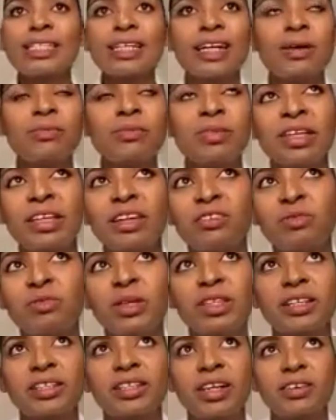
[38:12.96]
Yeah, that's how
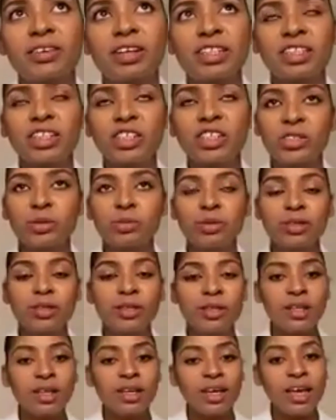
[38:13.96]
come they gave me the
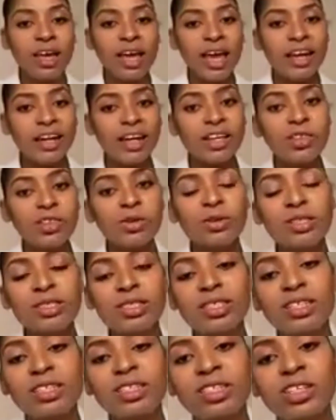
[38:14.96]
directorship.
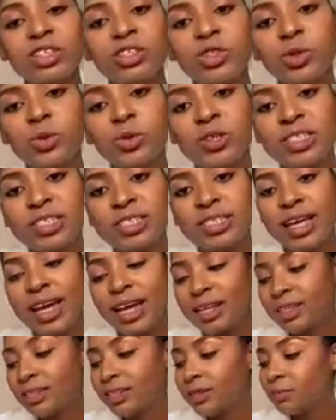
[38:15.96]
And I thought this
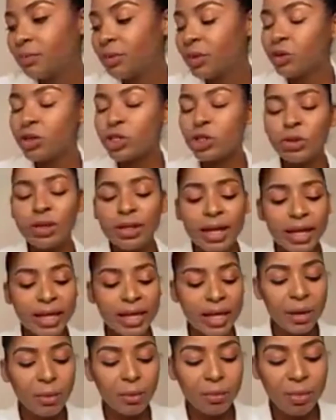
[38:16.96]
issue was done,
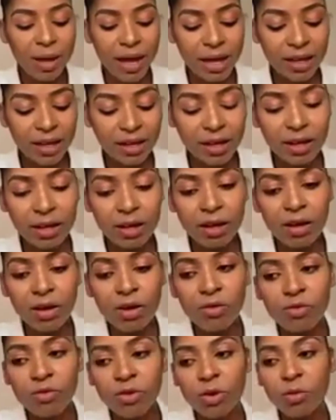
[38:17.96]
because when I came
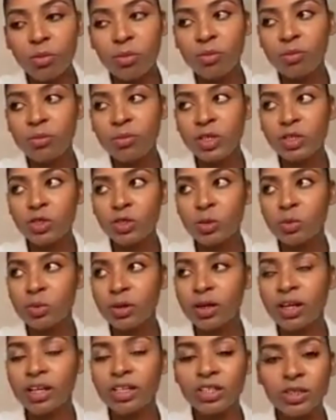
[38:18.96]
back
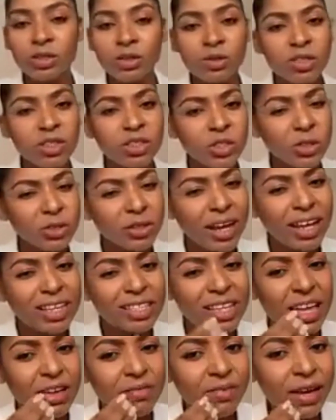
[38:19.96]
from Miss
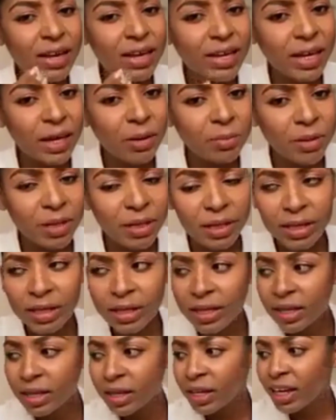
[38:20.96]
Supranational, did you guys ever
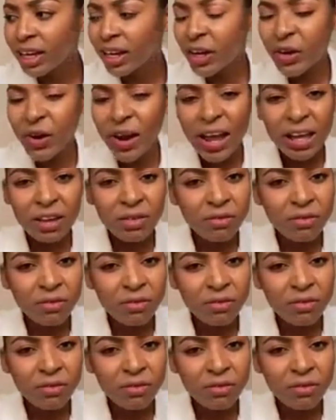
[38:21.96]
hear me